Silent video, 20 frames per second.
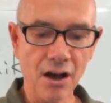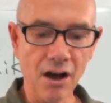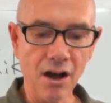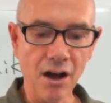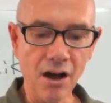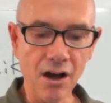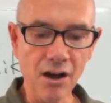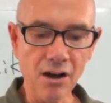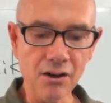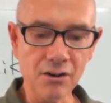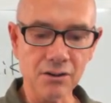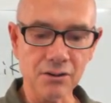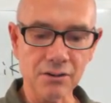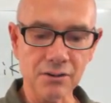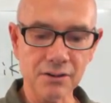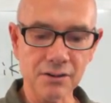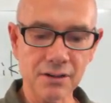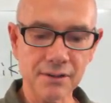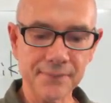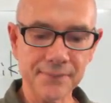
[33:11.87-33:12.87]

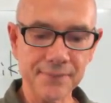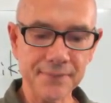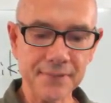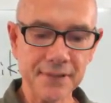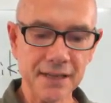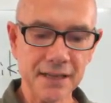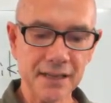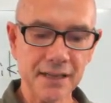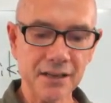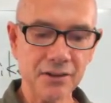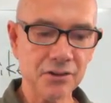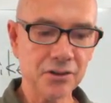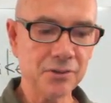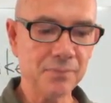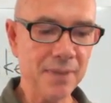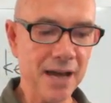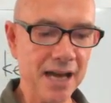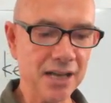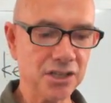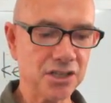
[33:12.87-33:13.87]
Oh,
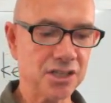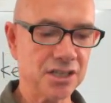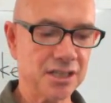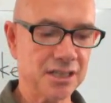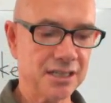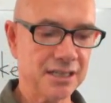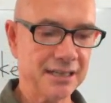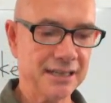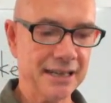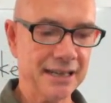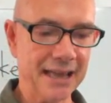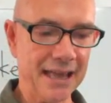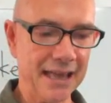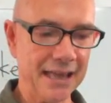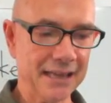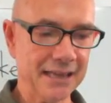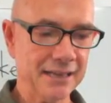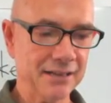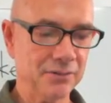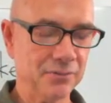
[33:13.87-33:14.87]
Umesh
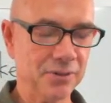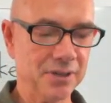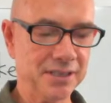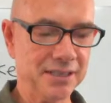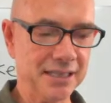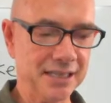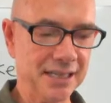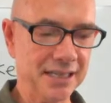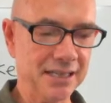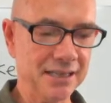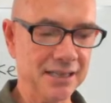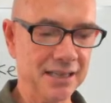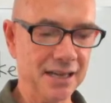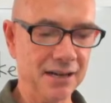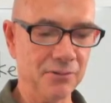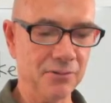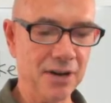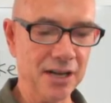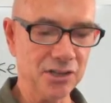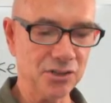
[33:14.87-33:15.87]
was in
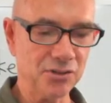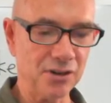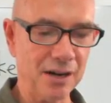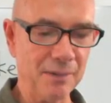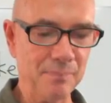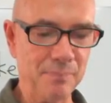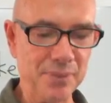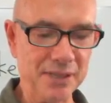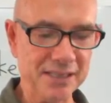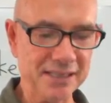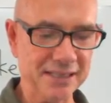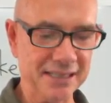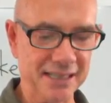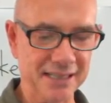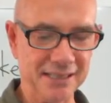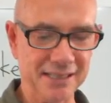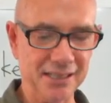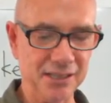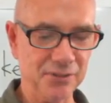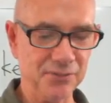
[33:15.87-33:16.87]
the restaurant
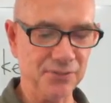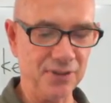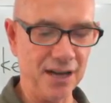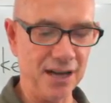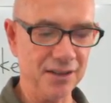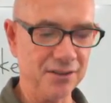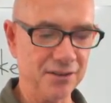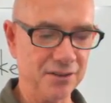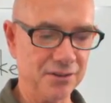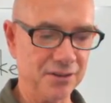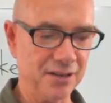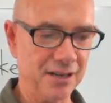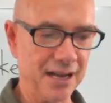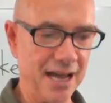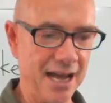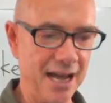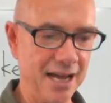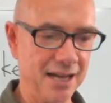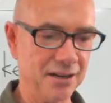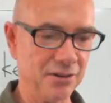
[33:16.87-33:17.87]
business. His father
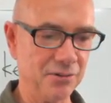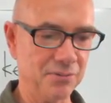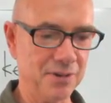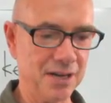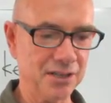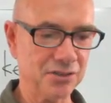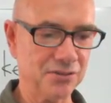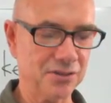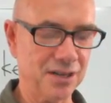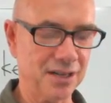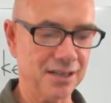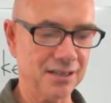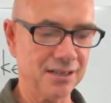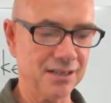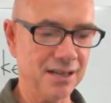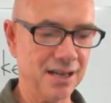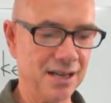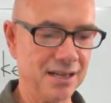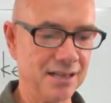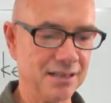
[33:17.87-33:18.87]
had a restaurant.
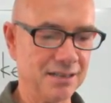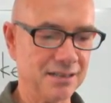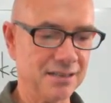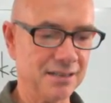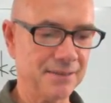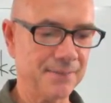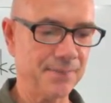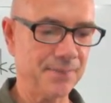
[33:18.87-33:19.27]
Nice.